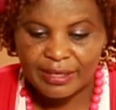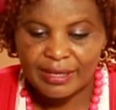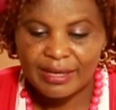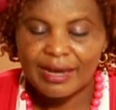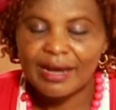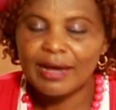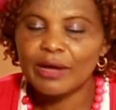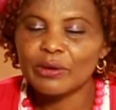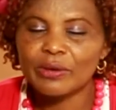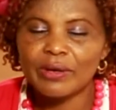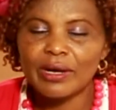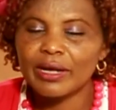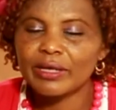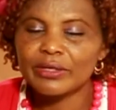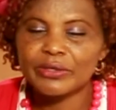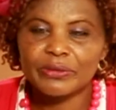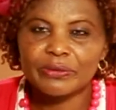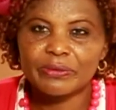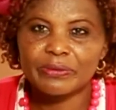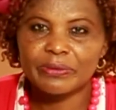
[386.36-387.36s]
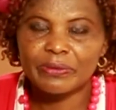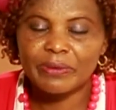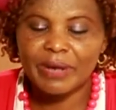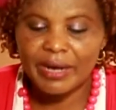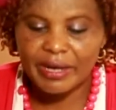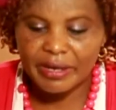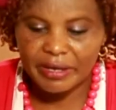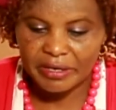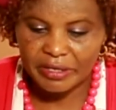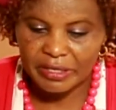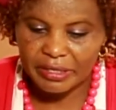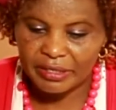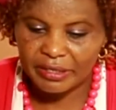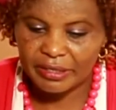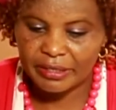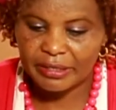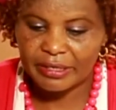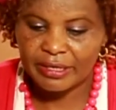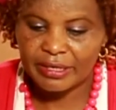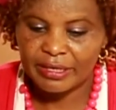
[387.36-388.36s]
How are you wired?
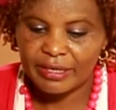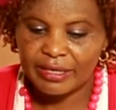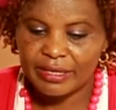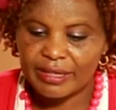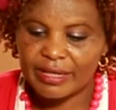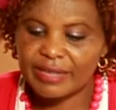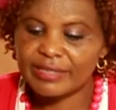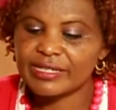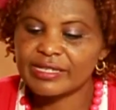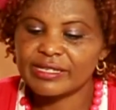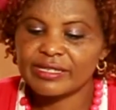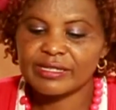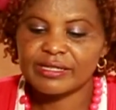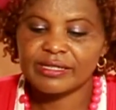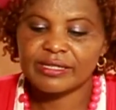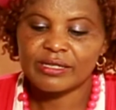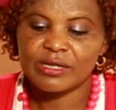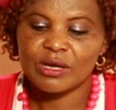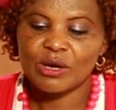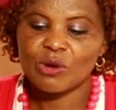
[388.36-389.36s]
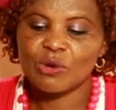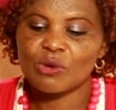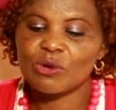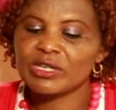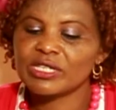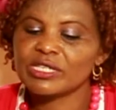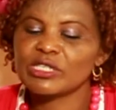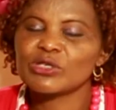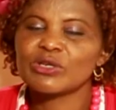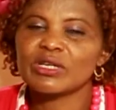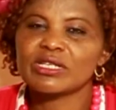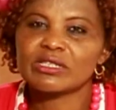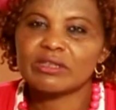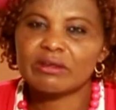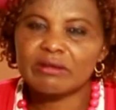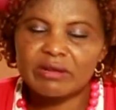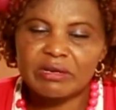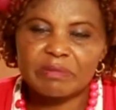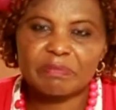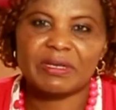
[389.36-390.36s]
That is, what is your
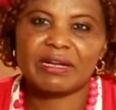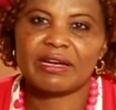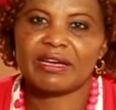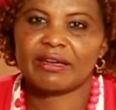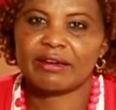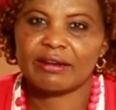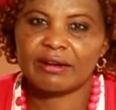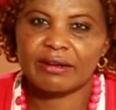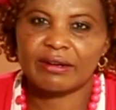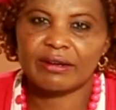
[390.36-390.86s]
script like?